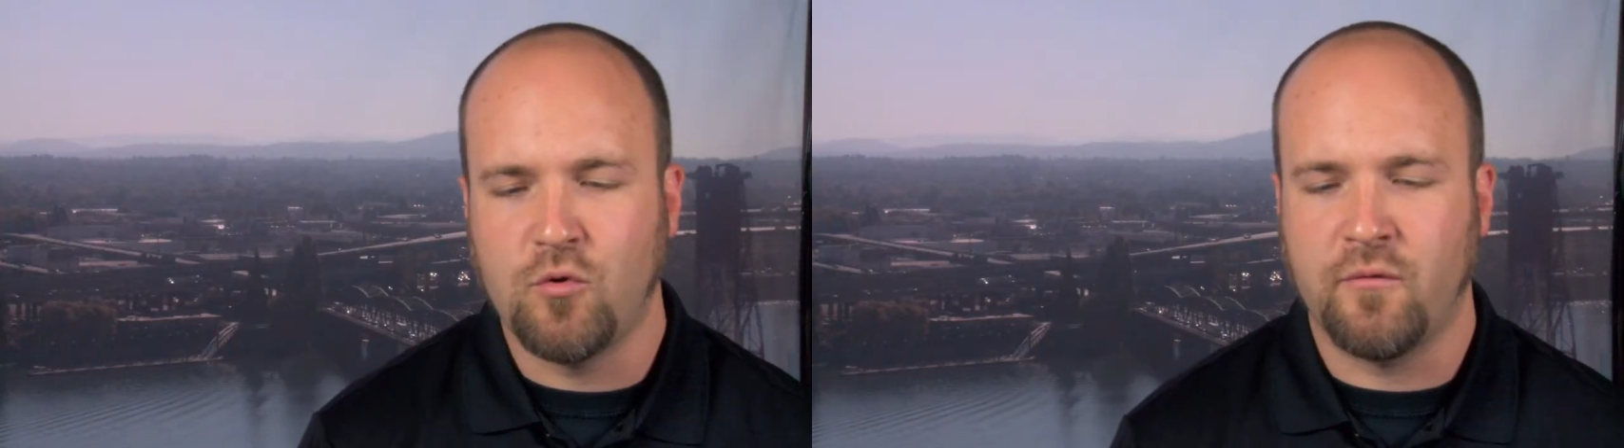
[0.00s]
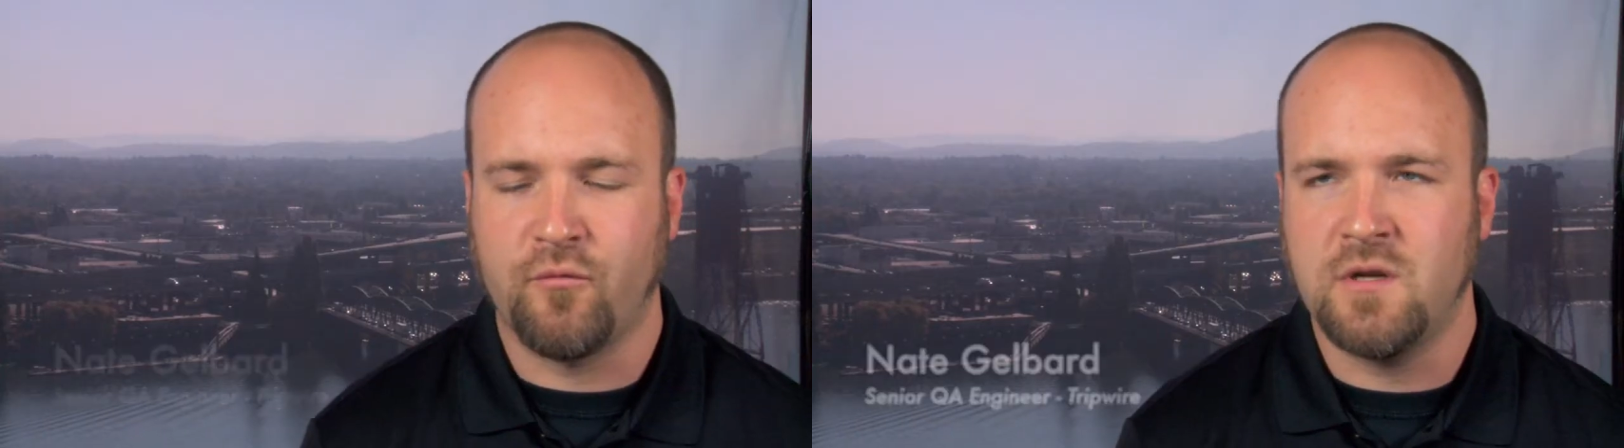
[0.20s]

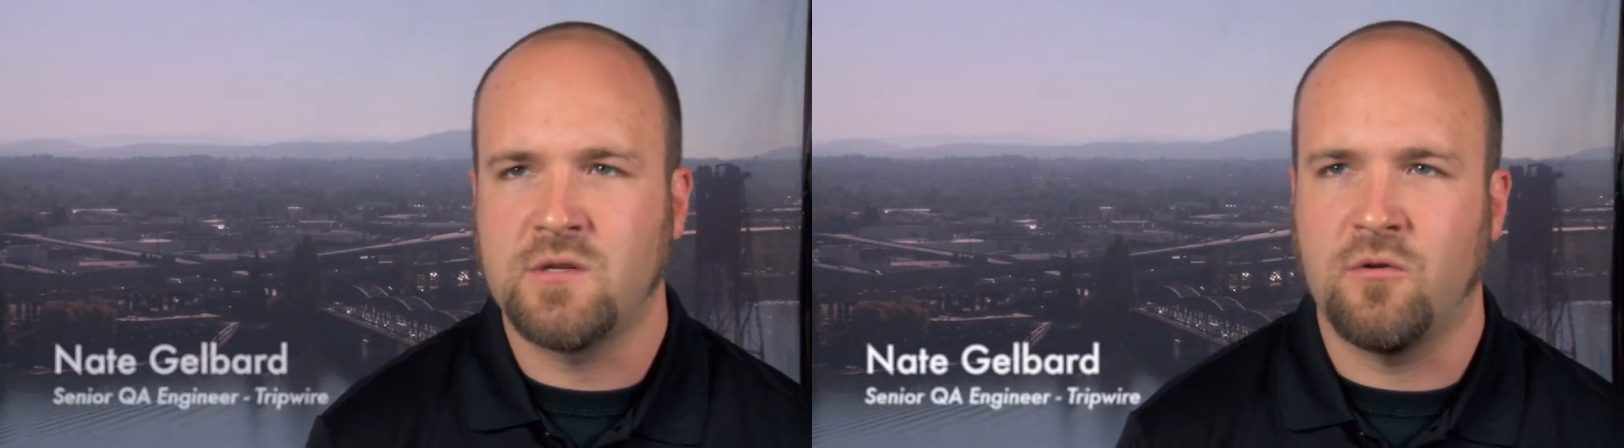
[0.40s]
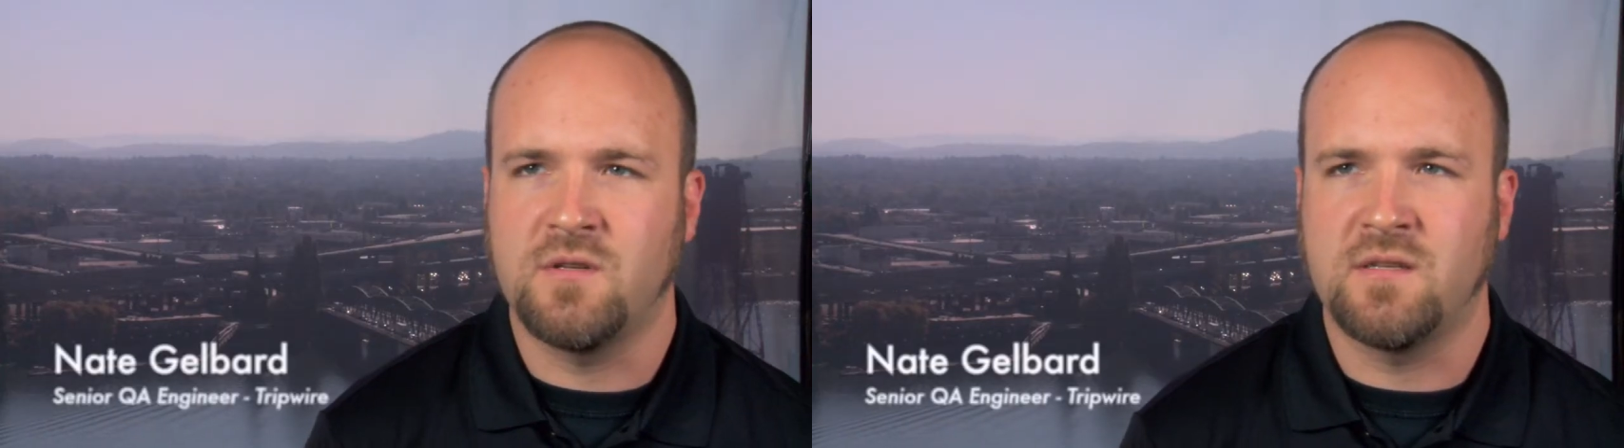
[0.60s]
pool of
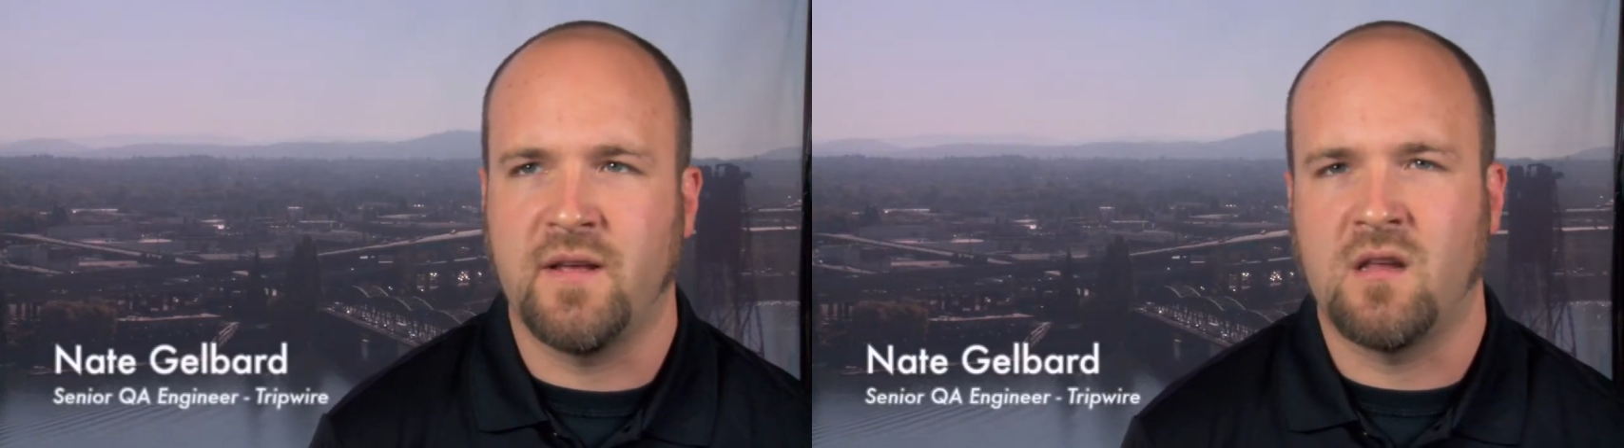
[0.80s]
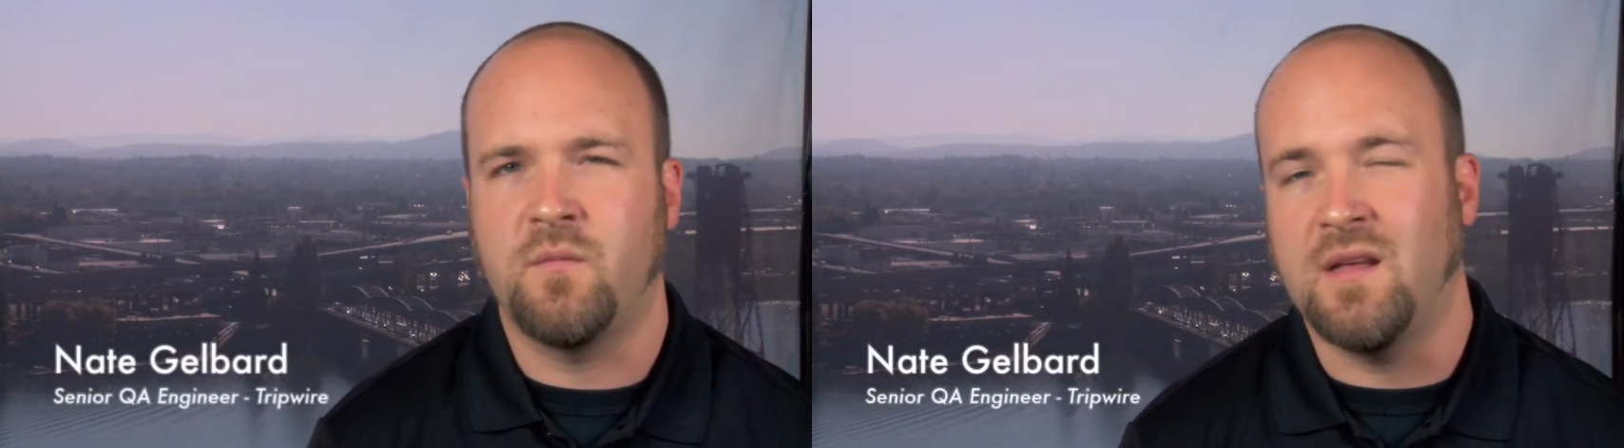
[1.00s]

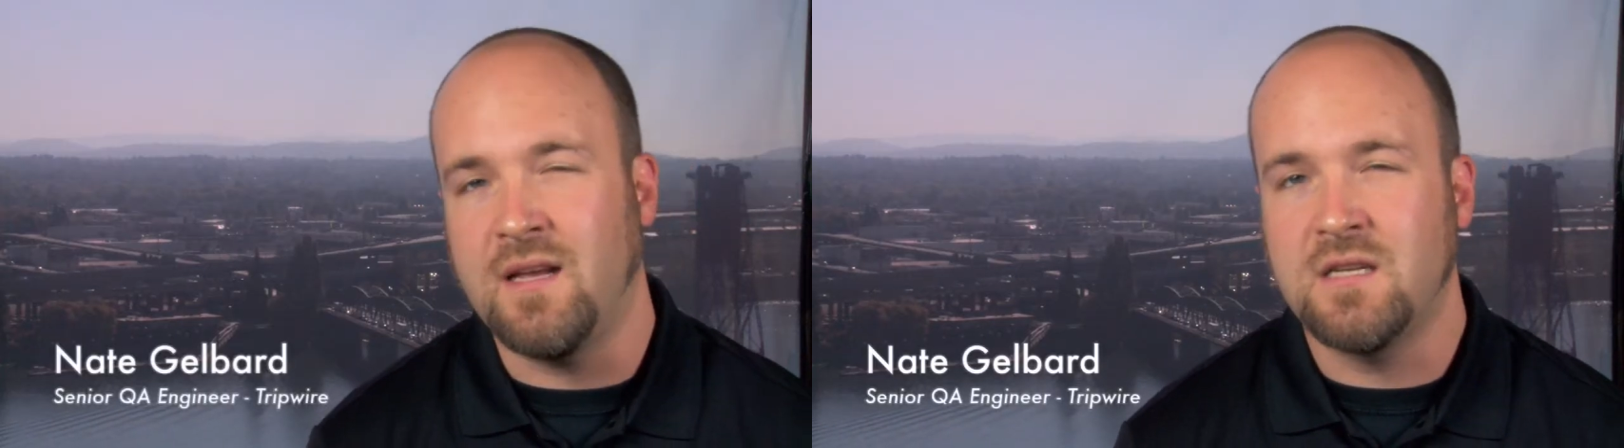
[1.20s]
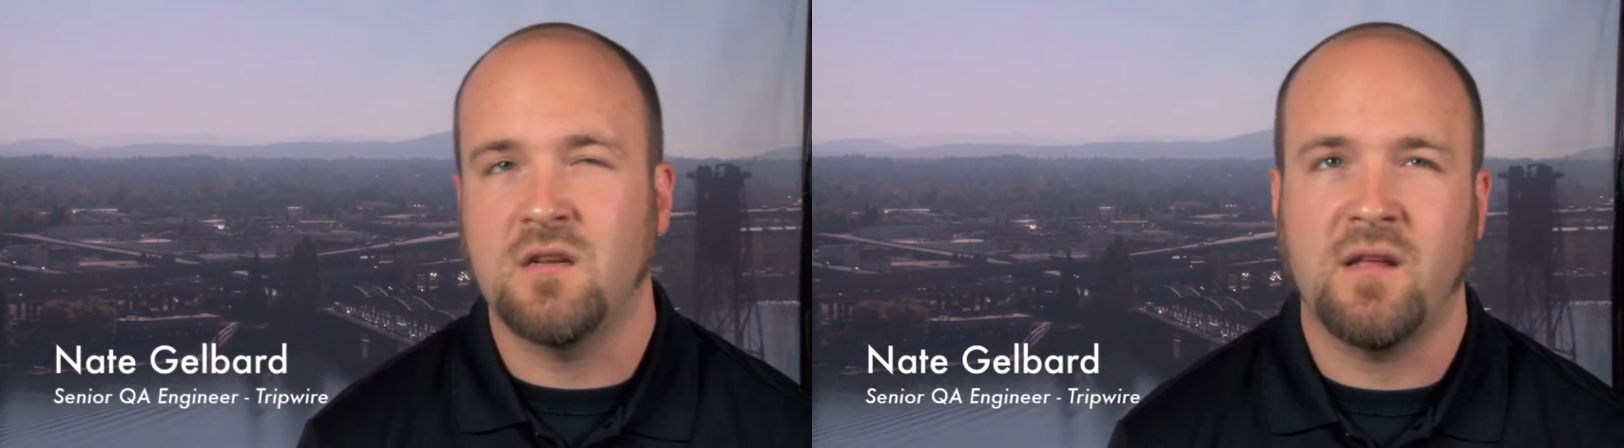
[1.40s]
resources that could
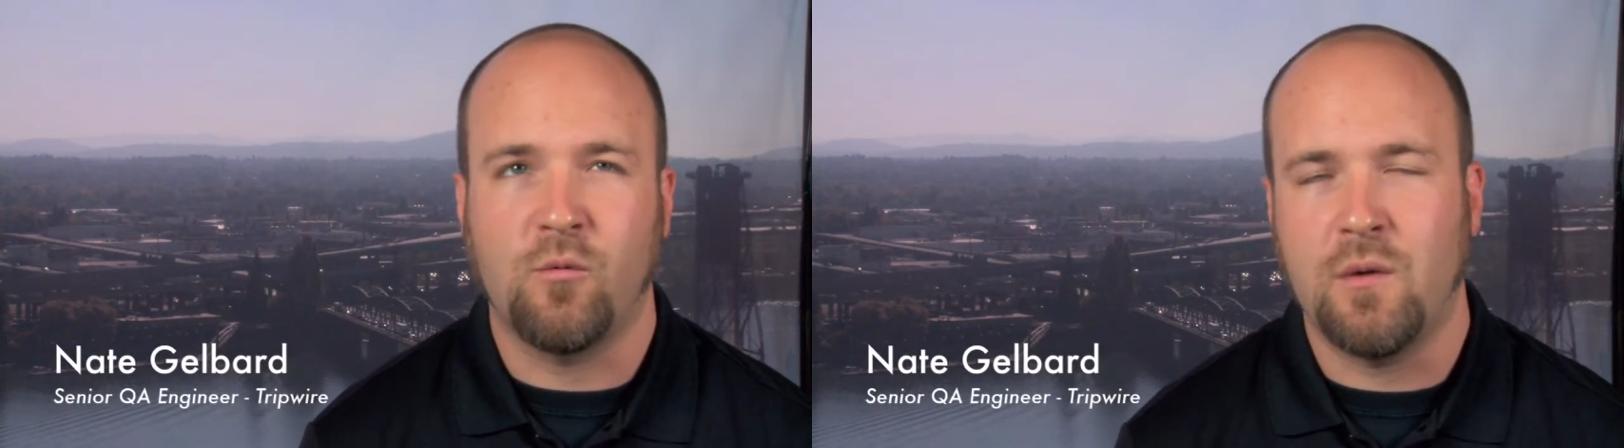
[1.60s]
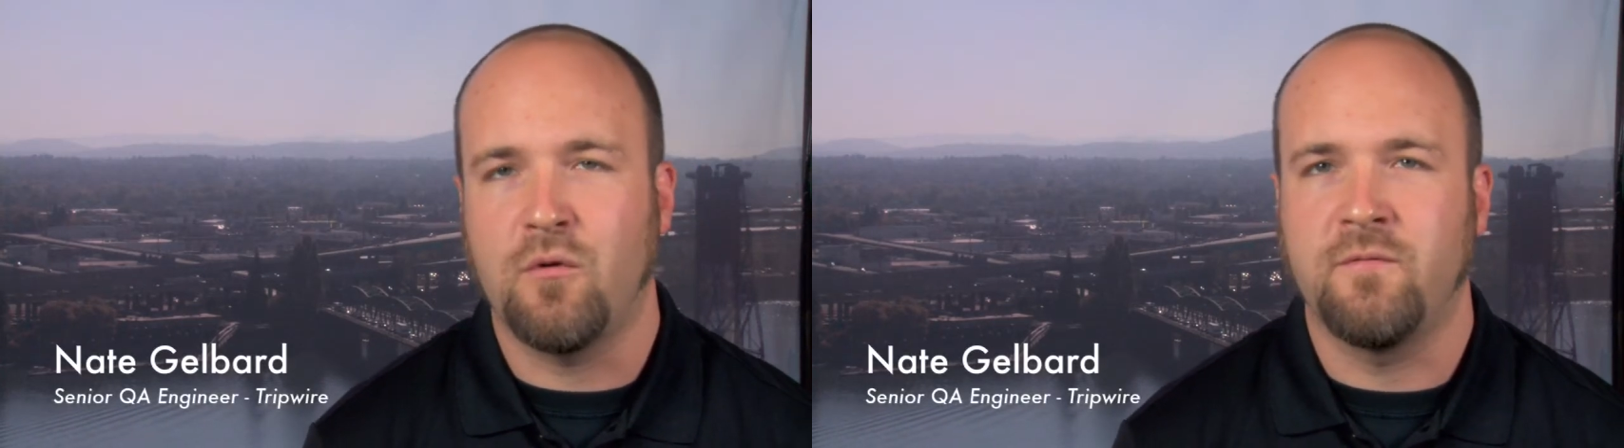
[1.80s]
be
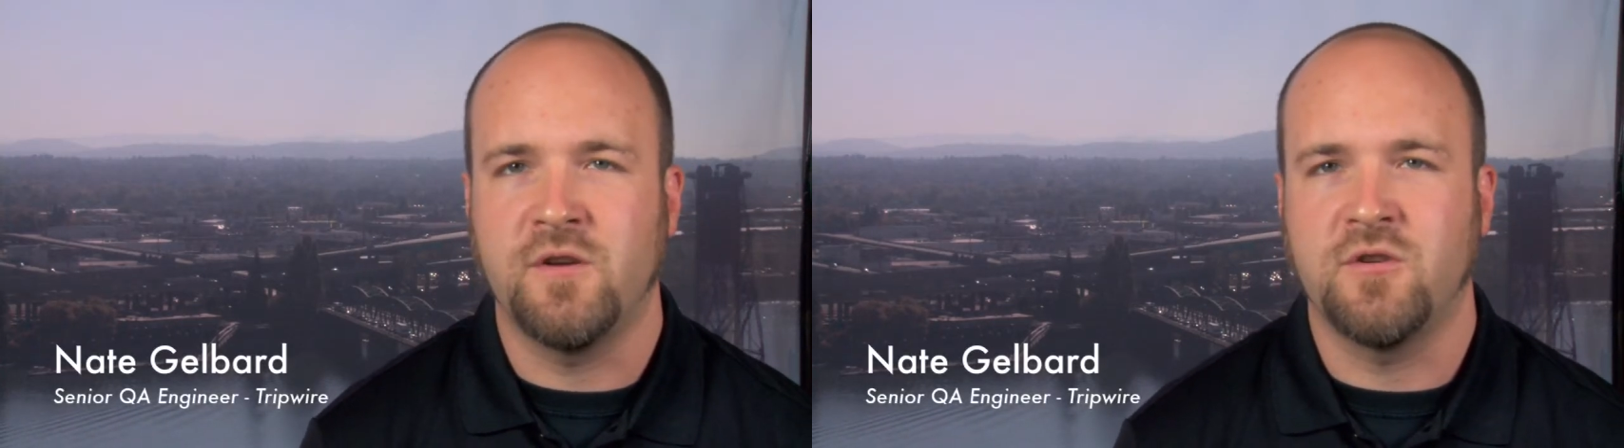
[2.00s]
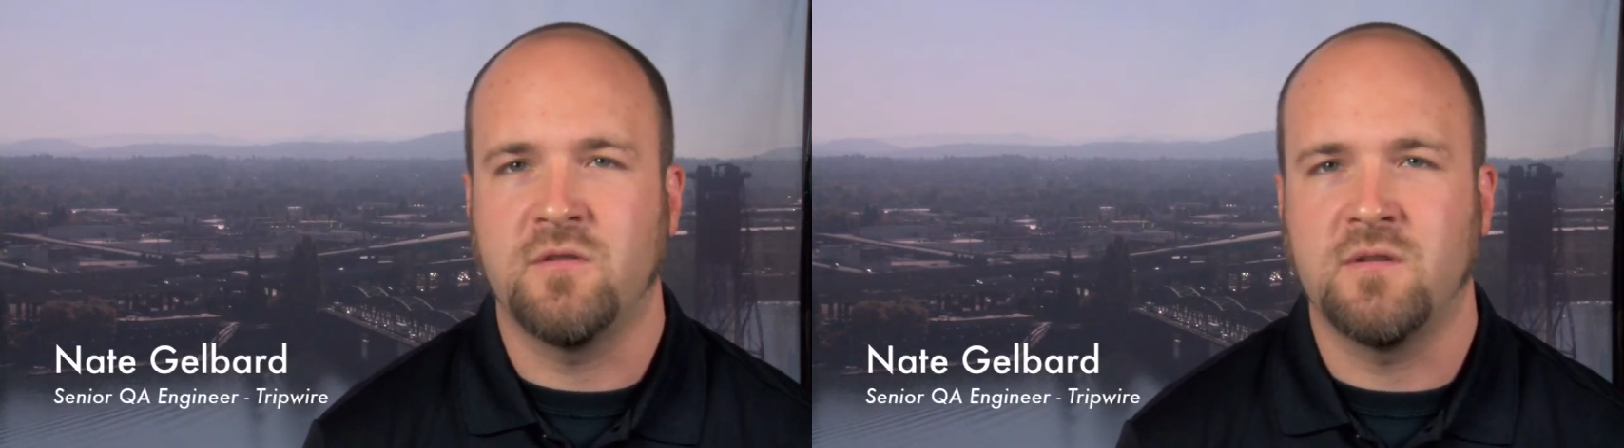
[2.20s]
easily
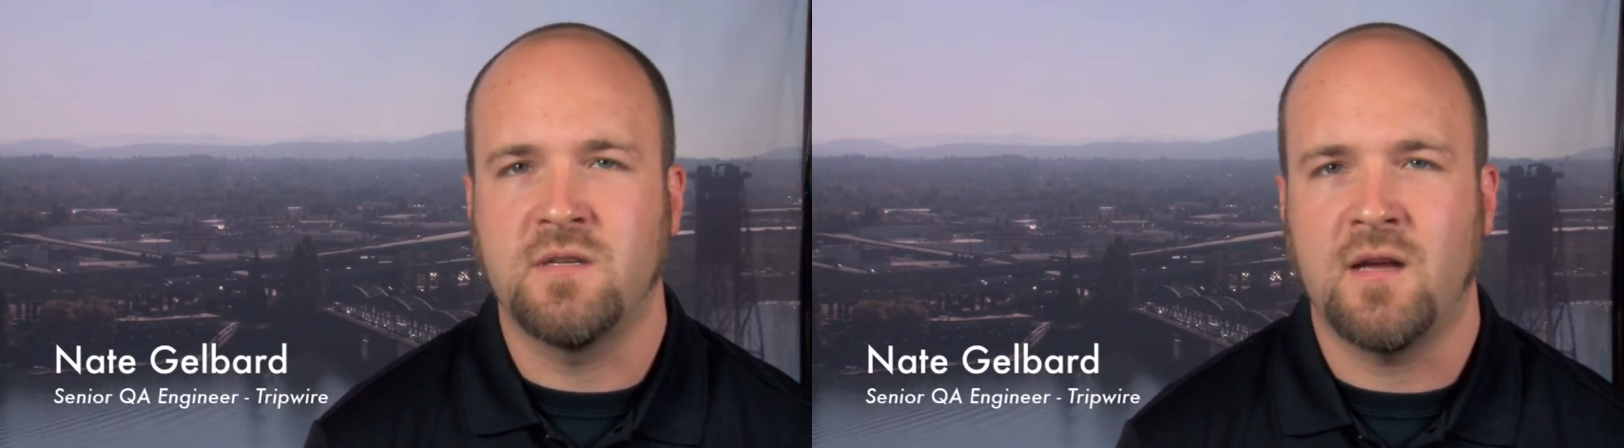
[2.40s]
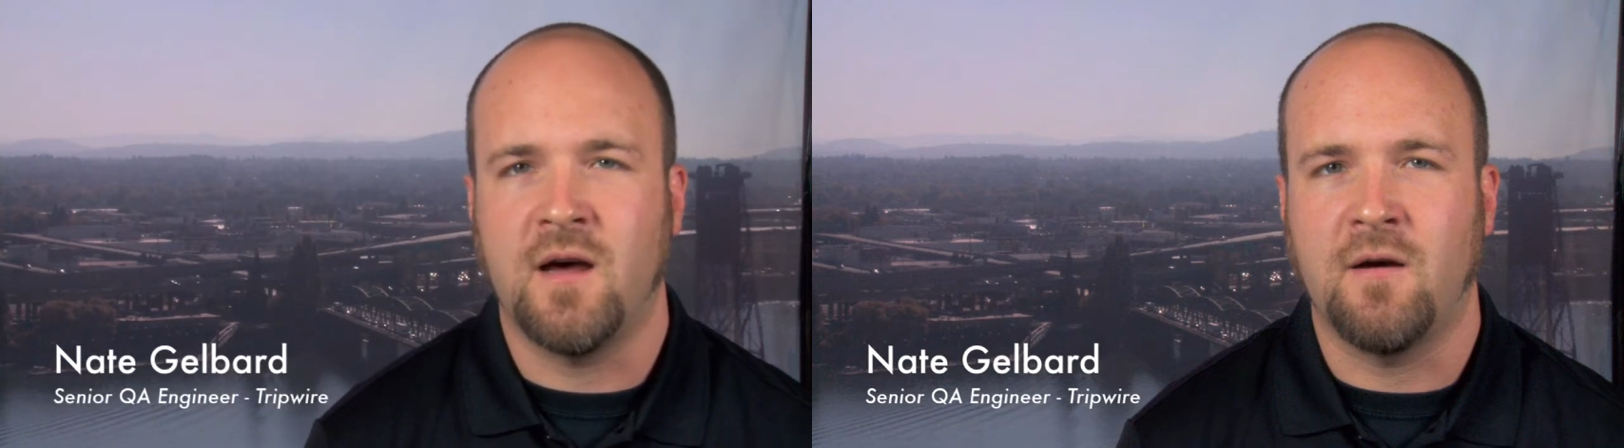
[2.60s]

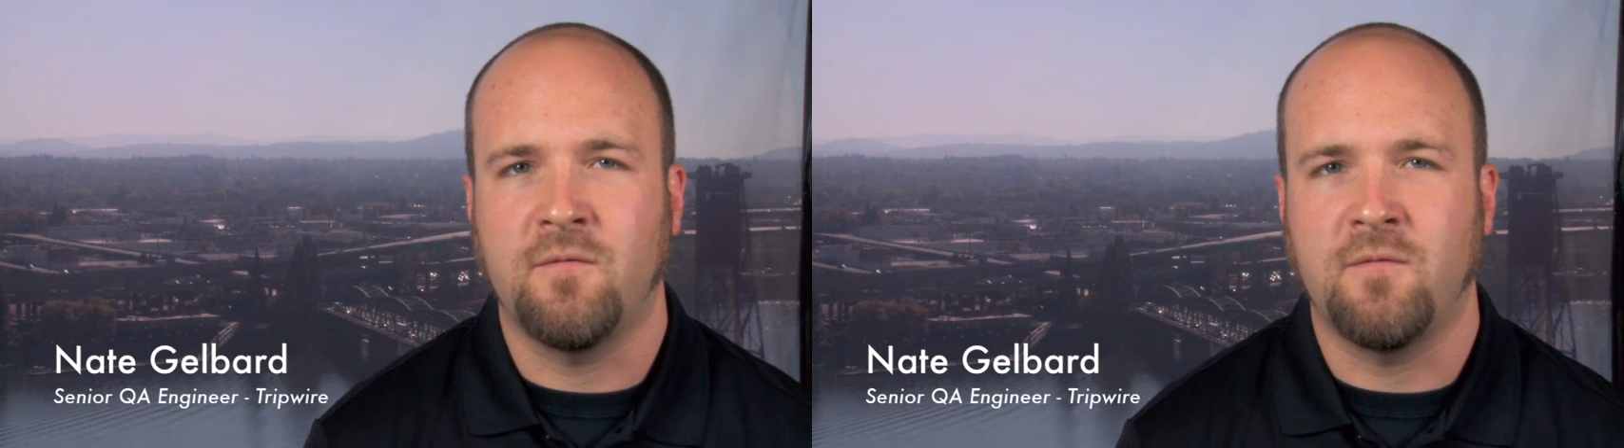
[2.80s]
reprovisioned